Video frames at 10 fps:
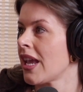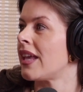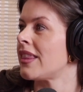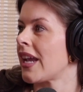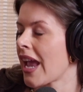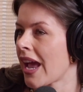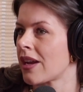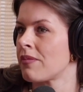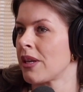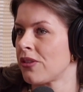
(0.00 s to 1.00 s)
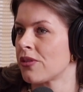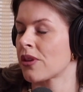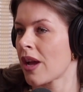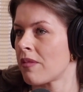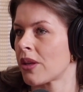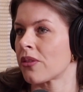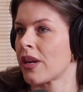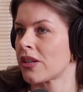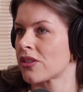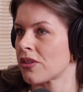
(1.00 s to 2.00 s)
And they had, I mean, you would come on the
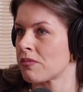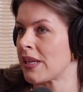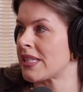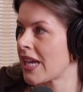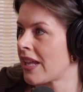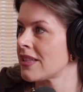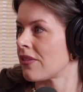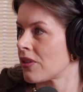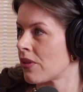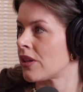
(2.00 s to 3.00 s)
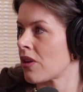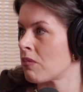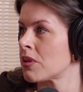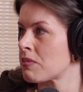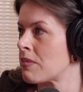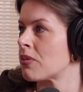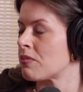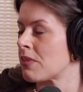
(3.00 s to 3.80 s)
ranch and there would be tents everywhere and homeless people would be